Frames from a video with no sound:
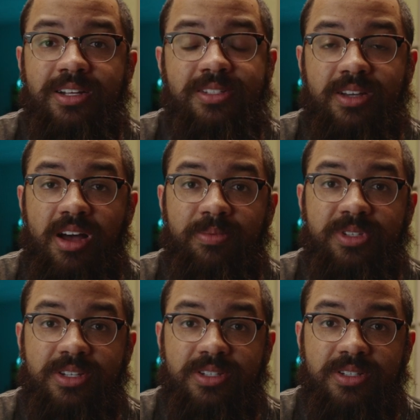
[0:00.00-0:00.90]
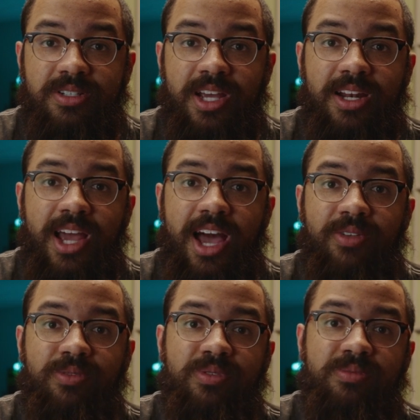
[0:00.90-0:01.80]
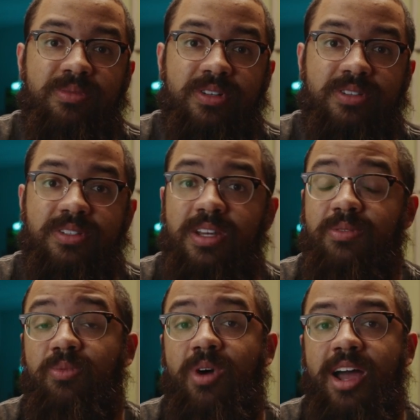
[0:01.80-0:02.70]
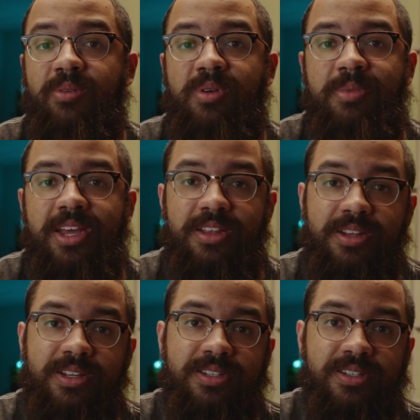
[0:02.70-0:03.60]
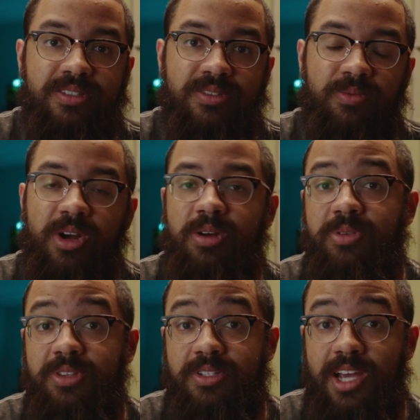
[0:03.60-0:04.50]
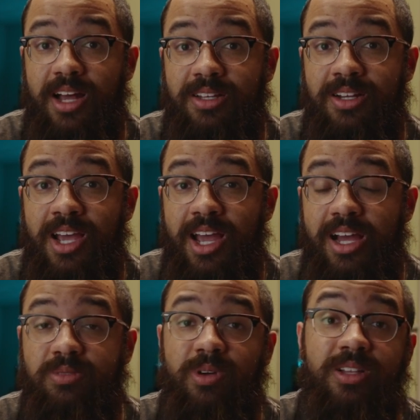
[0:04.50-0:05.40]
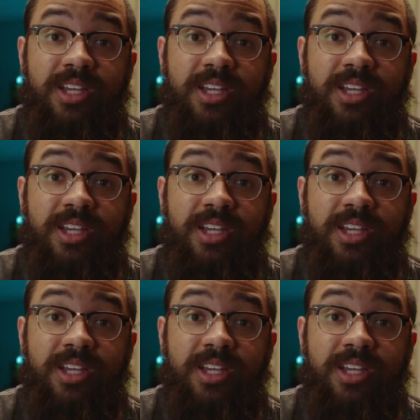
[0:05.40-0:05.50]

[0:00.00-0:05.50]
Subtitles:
is the composition and how the room looks and why we made the decisions of where to put the talent as well as